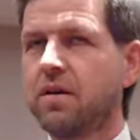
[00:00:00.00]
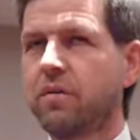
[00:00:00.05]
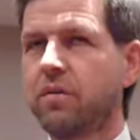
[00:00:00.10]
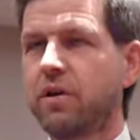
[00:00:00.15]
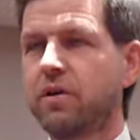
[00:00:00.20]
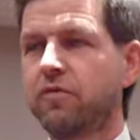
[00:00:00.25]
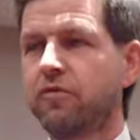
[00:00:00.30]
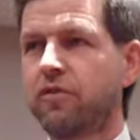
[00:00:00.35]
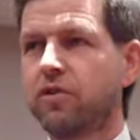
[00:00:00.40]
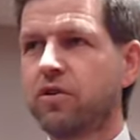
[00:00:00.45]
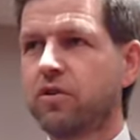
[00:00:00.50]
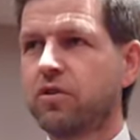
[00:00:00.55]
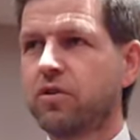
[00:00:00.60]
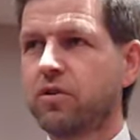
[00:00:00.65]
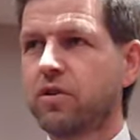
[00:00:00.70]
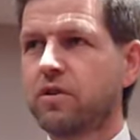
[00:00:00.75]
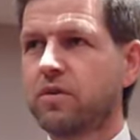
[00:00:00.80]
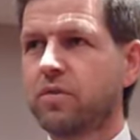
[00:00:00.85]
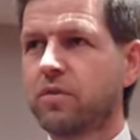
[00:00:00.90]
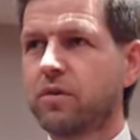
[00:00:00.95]
Well,
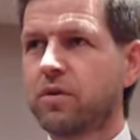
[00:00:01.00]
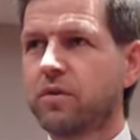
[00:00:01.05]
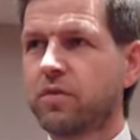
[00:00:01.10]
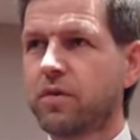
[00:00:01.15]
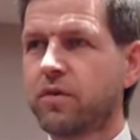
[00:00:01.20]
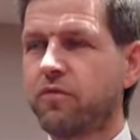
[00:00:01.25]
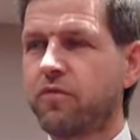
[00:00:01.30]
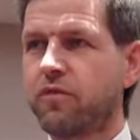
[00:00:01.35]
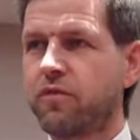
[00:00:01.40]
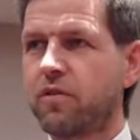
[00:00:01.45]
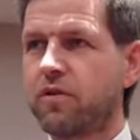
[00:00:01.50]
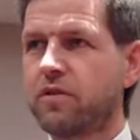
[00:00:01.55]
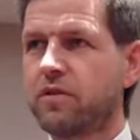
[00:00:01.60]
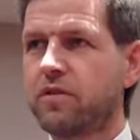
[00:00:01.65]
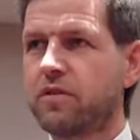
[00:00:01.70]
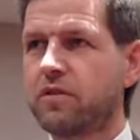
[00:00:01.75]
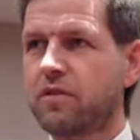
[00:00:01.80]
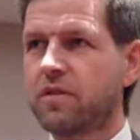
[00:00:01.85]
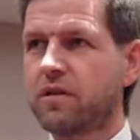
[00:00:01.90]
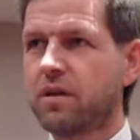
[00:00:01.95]
Flytoget is one of the
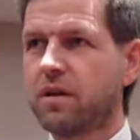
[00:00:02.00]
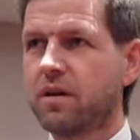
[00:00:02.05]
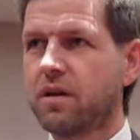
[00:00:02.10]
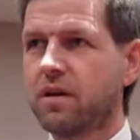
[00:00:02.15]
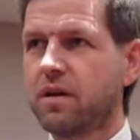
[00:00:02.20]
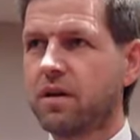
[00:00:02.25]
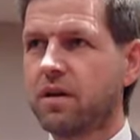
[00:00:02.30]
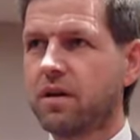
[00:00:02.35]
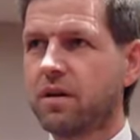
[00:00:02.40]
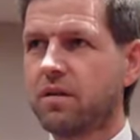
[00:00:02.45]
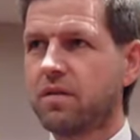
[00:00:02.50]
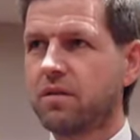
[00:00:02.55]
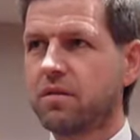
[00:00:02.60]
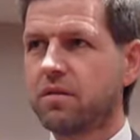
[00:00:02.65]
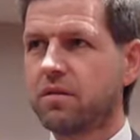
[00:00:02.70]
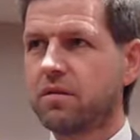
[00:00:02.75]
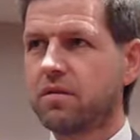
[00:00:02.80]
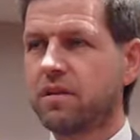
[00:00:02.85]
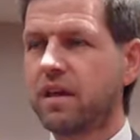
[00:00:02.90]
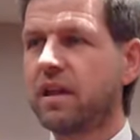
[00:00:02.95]
first
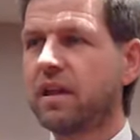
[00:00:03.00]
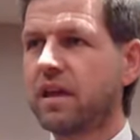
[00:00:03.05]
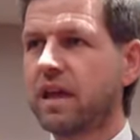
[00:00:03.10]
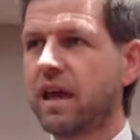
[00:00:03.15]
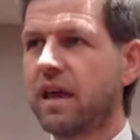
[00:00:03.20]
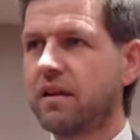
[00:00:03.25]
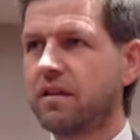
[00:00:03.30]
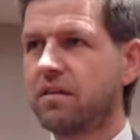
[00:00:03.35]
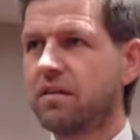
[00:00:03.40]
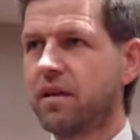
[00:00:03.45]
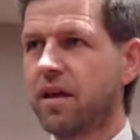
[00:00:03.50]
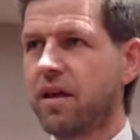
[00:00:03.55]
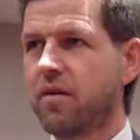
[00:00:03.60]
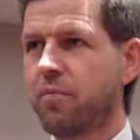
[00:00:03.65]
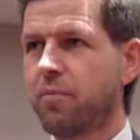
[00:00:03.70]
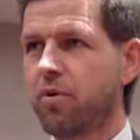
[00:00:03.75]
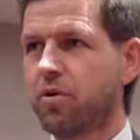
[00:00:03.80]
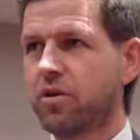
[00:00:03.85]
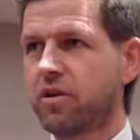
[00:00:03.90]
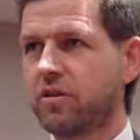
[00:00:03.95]
dedicated
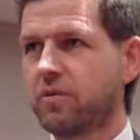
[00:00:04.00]
airport